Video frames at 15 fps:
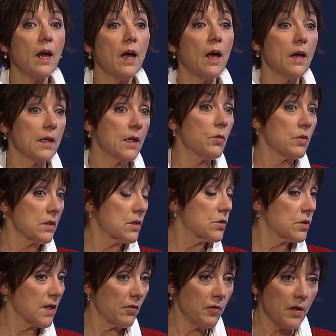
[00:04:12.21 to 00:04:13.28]
Uh, he
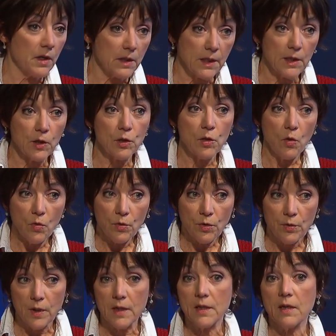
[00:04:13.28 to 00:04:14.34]
was definitely a
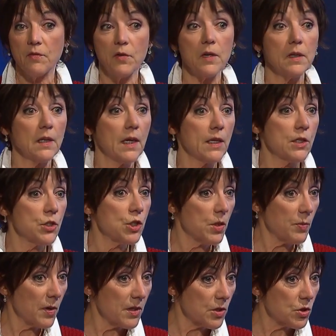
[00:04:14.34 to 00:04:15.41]
loner. He definitely had a
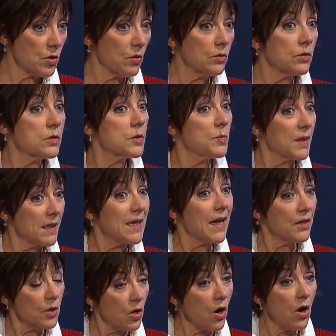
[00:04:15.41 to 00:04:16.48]
chip on his shoulders, but he
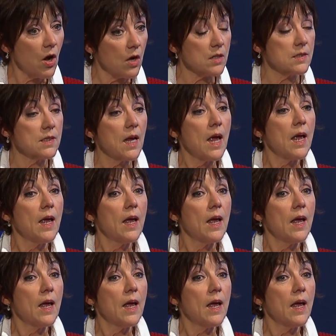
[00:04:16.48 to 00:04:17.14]
had a cause.